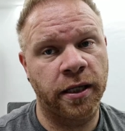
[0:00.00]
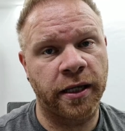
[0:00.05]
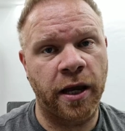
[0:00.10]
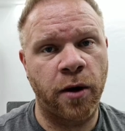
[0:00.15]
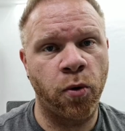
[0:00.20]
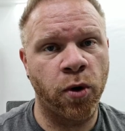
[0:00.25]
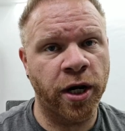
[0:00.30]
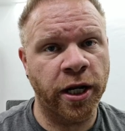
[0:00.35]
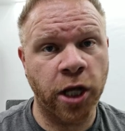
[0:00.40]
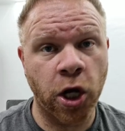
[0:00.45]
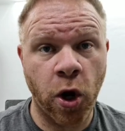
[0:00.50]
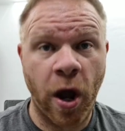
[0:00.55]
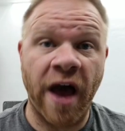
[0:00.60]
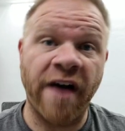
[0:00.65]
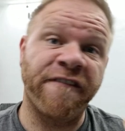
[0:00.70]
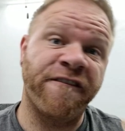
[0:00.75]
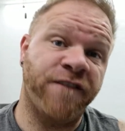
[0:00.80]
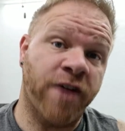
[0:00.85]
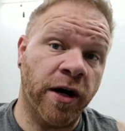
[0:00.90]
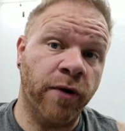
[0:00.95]
Like I wanna go
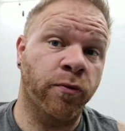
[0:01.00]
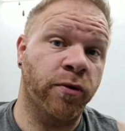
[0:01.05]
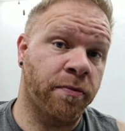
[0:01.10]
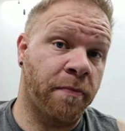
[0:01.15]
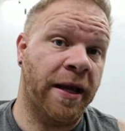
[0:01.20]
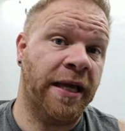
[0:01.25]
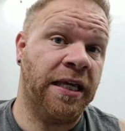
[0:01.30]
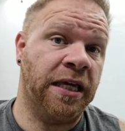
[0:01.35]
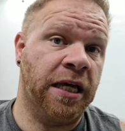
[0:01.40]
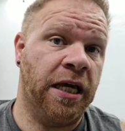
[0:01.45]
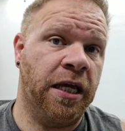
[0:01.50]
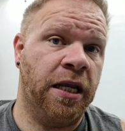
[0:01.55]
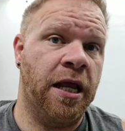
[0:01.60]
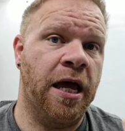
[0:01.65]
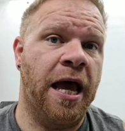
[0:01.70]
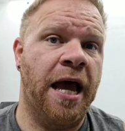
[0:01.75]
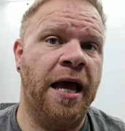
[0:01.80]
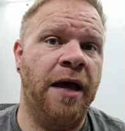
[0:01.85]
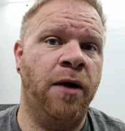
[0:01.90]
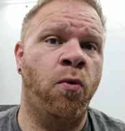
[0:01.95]
have fun with my kid
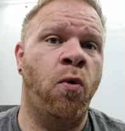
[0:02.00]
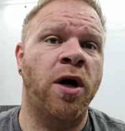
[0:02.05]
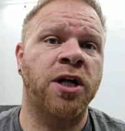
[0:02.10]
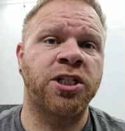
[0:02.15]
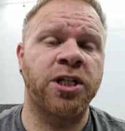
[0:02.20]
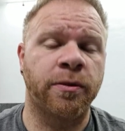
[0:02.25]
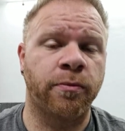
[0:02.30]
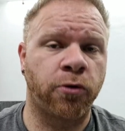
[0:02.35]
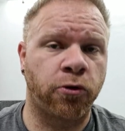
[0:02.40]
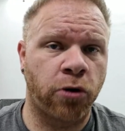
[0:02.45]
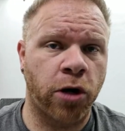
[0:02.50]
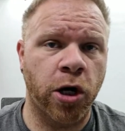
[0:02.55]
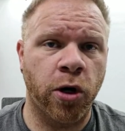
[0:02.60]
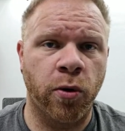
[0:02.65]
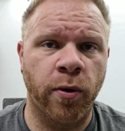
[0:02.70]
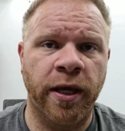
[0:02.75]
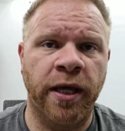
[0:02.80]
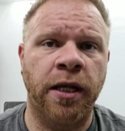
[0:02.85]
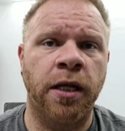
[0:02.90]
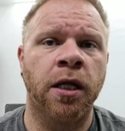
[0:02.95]
and watch him
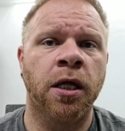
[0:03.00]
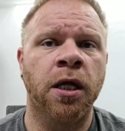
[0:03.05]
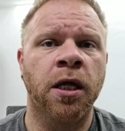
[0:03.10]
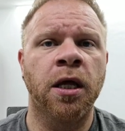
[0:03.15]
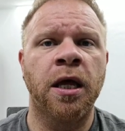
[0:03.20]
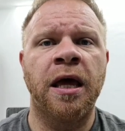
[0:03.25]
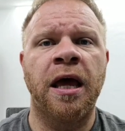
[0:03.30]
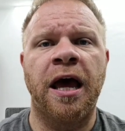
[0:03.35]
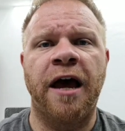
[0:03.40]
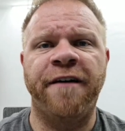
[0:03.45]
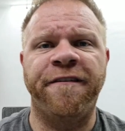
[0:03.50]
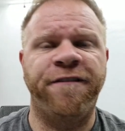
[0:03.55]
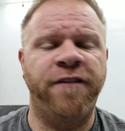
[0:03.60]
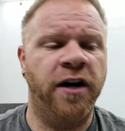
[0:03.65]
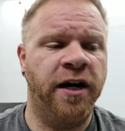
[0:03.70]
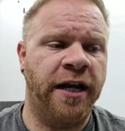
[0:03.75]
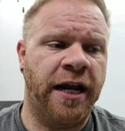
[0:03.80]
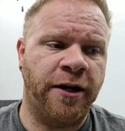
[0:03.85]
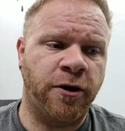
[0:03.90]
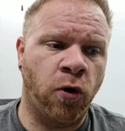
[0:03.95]
grow and have
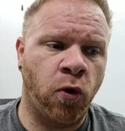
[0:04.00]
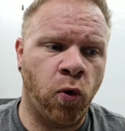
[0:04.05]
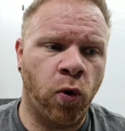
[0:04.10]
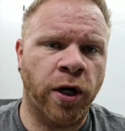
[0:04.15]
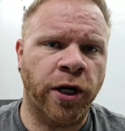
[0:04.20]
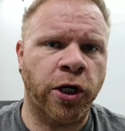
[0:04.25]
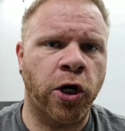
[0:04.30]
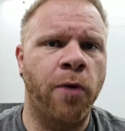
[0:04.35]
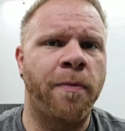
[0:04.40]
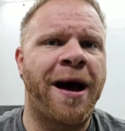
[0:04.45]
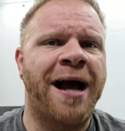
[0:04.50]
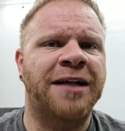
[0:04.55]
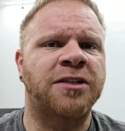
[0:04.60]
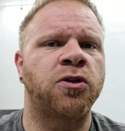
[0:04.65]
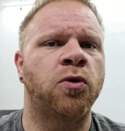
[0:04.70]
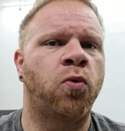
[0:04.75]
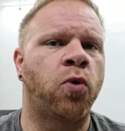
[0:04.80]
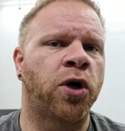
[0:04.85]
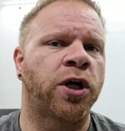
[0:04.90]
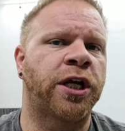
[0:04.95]
fun. I don't wanna go back
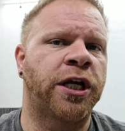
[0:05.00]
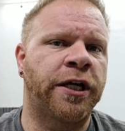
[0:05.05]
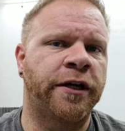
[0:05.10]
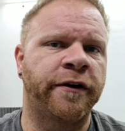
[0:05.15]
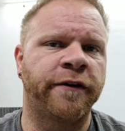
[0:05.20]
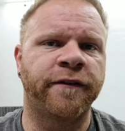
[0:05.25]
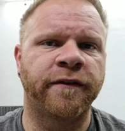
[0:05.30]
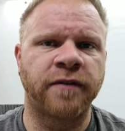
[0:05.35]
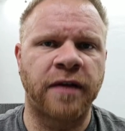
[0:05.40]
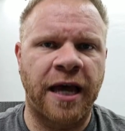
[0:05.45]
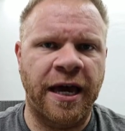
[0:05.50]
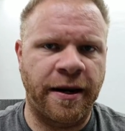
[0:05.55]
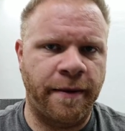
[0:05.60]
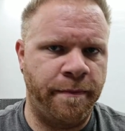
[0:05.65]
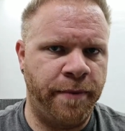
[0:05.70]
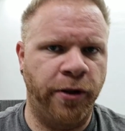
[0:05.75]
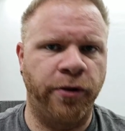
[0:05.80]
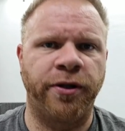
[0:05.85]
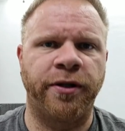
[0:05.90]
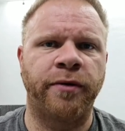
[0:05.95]
to working at a
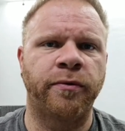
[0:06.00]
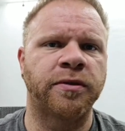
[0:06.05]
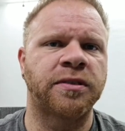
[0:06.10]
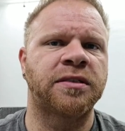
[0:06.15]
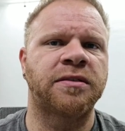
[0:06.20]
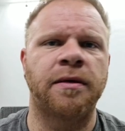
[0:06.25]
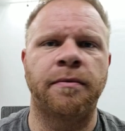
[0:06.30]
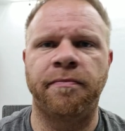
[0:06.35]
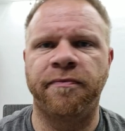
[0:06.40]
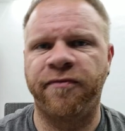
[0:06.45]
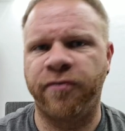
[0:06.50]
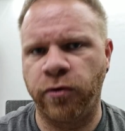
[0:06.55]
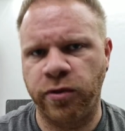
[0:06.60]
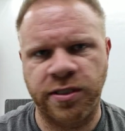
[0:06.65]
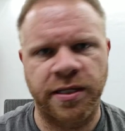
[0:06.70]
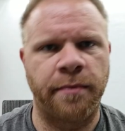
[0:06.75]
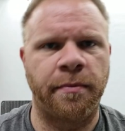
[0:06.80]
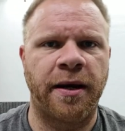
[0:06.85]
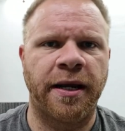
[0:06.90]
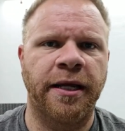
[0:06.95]
building with some for
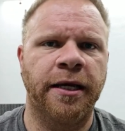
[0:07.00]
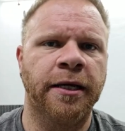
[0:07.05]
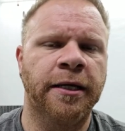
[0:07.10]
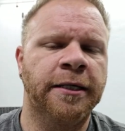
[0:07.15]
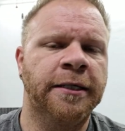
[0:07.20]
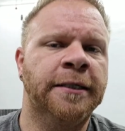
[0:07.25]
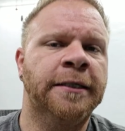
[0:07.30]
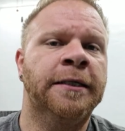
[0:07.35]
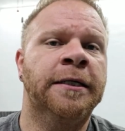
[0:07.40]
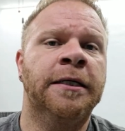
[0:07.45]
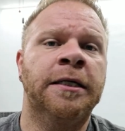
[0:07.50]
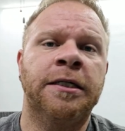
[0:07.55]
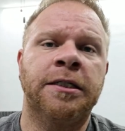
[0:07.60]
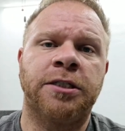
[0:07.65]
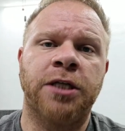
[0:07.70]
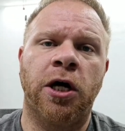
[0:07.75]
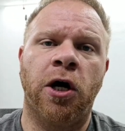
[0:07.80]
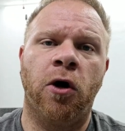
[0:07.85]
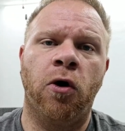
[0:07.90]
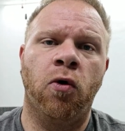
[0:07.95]
somebody.
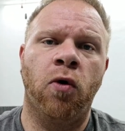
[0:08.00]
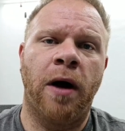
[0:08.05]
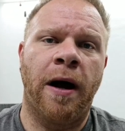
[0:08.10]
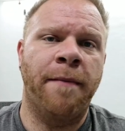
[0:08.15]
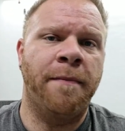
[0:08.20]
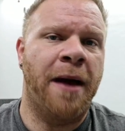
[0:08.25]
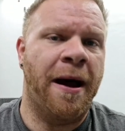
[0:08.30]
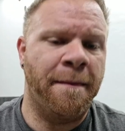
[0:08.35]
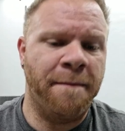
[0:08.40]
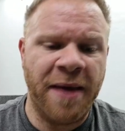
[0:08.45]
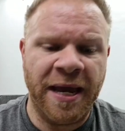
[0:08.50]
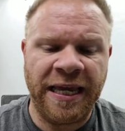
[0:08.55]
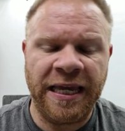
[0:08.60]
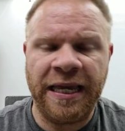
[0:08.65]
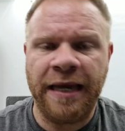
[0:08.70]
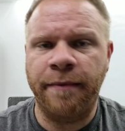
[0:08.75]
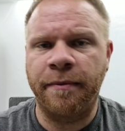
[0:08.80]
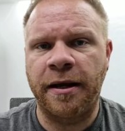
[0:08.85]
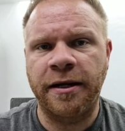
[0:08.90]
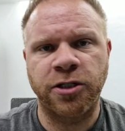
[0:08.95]
So I'm not
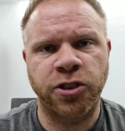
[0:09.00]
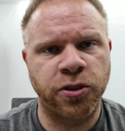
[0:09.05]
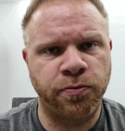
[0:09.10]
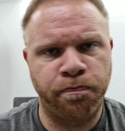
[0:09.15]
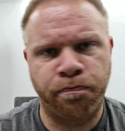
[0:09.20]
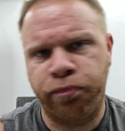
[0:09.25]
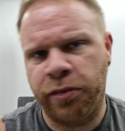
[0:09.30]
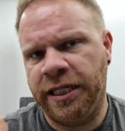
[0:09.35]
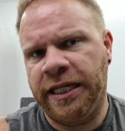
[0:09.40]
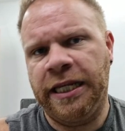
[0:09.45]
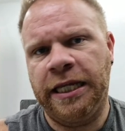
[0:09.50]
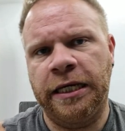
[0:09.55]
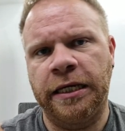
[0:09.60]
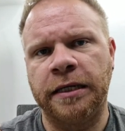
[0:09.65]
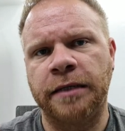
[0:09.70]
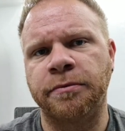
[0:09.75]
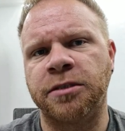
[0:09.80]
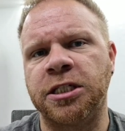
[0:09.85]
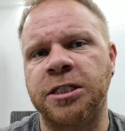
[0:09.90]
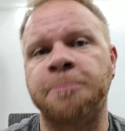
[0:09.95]
begging, I'm not
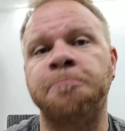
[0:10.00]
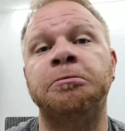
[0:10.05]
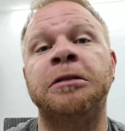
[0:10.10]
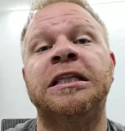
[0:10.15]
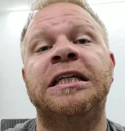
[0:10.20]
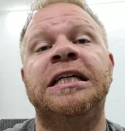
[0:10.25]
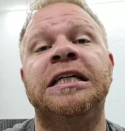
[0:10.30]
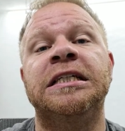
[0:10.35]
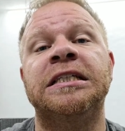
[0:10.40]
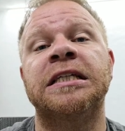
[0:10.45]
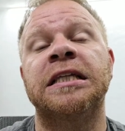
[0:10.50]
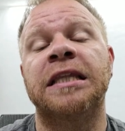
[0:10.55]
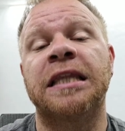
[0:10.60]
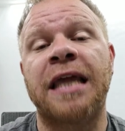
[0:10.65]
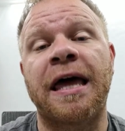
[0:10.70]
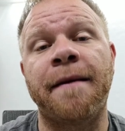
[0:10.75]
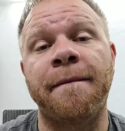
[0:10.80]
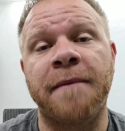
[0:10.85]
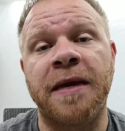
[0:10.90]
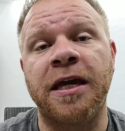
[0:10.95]
pleading, just please
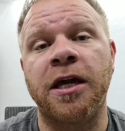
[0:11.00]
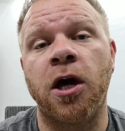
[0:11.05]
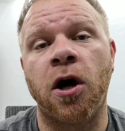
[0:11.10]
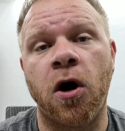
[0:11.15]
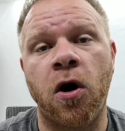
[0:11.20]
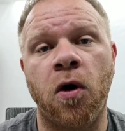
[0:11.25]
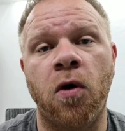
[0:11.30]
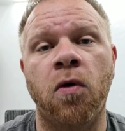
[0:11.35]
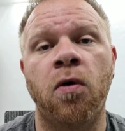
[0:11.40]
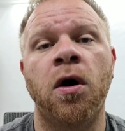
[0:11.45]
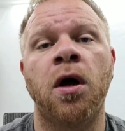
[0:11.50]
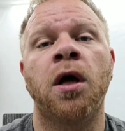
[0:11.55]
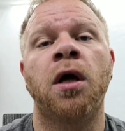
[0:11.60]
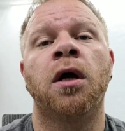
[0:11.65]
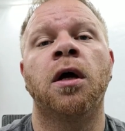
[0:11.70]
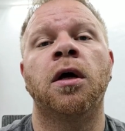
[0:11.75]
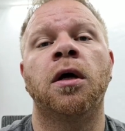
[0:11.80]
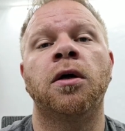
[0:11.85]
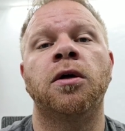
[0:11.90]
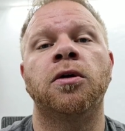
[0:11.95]
let me go
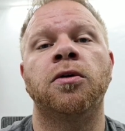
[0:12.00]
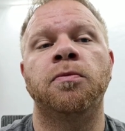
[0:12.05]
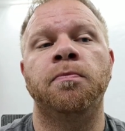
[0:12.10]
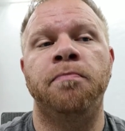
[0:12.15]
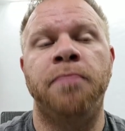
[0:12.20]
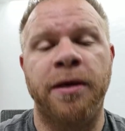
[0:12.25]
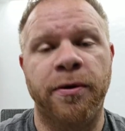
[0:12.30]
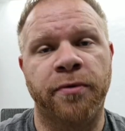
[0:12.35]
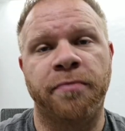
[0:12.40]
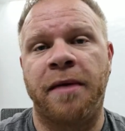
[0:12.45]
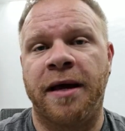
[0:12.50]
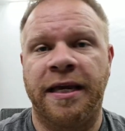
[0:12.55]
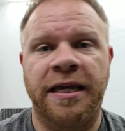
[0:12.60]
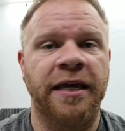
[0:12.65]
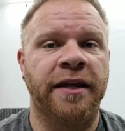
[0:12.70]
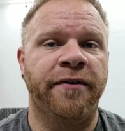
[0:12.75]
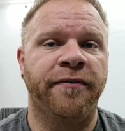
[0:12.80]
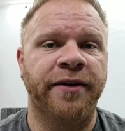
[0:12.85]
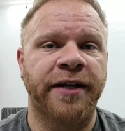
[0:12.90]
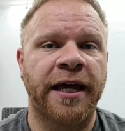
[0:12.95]
be with my
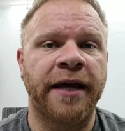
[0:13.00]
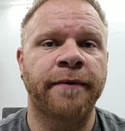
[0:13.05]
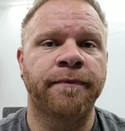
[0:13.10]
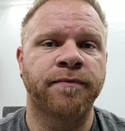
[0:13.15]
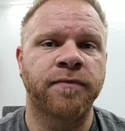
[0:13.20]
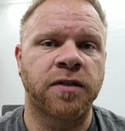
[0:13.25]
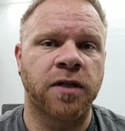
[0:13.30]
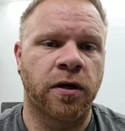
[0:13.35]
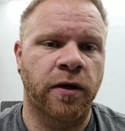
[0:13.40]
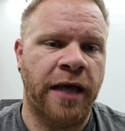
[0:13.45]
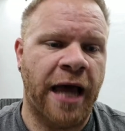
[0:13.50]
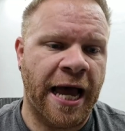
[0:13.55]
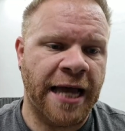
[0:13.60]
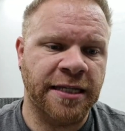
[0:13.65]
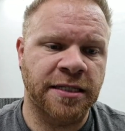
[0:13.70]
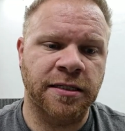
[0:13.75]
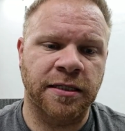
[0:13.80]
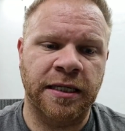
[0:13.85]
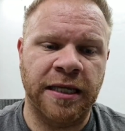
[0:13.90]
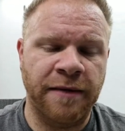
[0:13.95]
kid every day. So
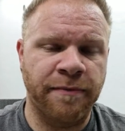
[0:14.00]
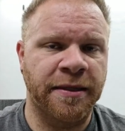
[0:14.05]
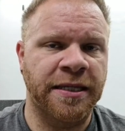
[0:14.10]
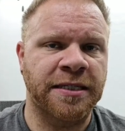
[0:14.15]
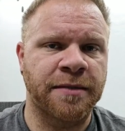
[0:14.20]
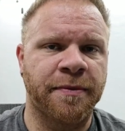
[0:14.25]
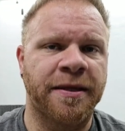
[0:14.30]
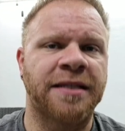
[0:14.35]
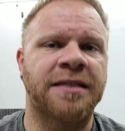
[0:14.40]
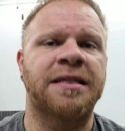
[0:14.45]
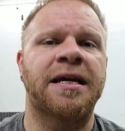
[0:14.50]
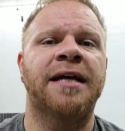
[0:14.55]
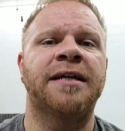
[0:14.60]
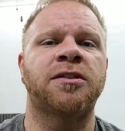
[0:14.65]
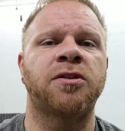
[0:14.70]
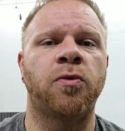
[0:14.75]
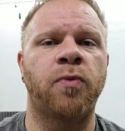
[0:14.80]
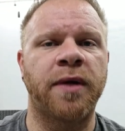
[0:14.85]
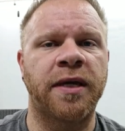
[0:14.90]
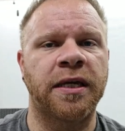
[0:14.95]
guys, give me some insight
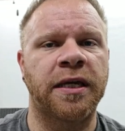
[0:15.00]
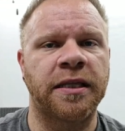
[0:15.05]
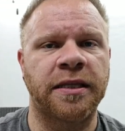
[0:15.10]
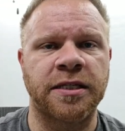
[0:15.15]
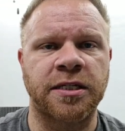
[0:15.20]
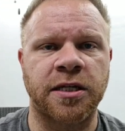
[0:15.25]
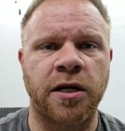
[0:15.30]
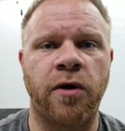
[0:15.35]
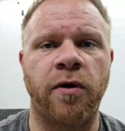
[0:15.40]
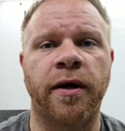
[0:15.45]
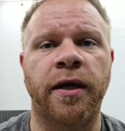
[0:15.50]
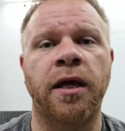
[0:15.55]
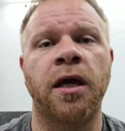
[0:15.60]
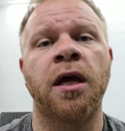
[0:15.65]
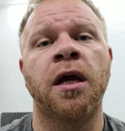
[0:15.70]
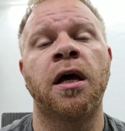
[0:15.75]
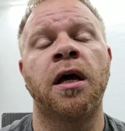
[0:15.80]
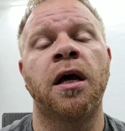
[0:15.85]
so we can get this going.